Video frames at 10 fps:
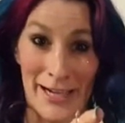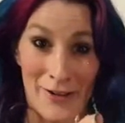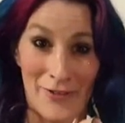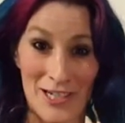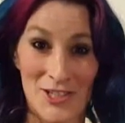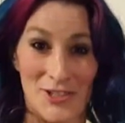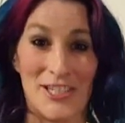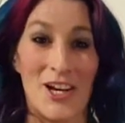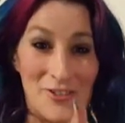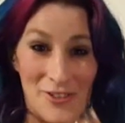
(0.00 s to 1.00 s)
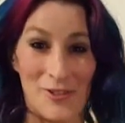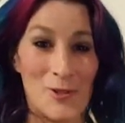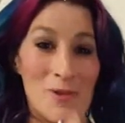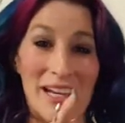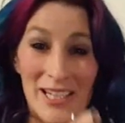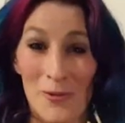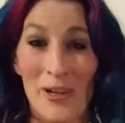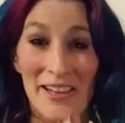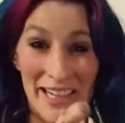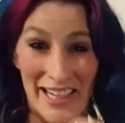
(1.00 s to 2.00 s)
to sacrifice yourself if you're ready,
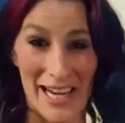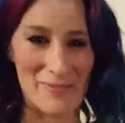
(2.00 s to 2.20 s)
willing, and